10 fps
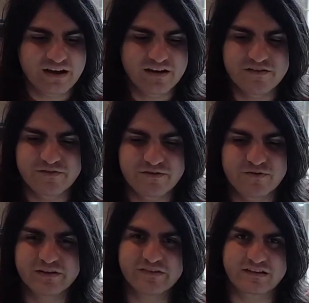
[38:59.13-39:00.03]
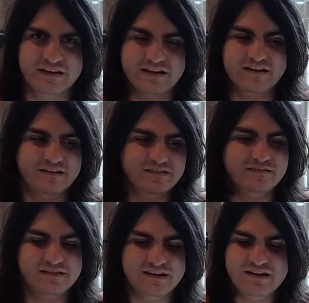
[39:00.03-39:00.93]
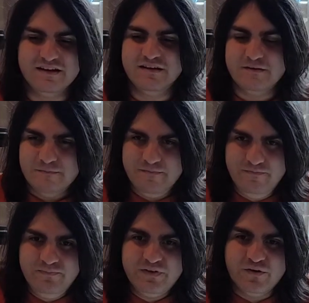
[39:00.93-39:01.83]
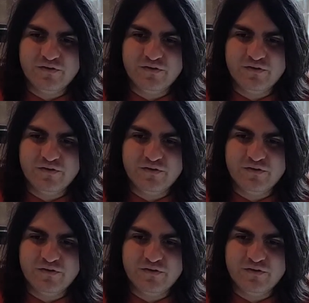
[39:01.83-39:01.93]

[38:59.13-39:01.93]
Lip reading: eye view, as I kind of go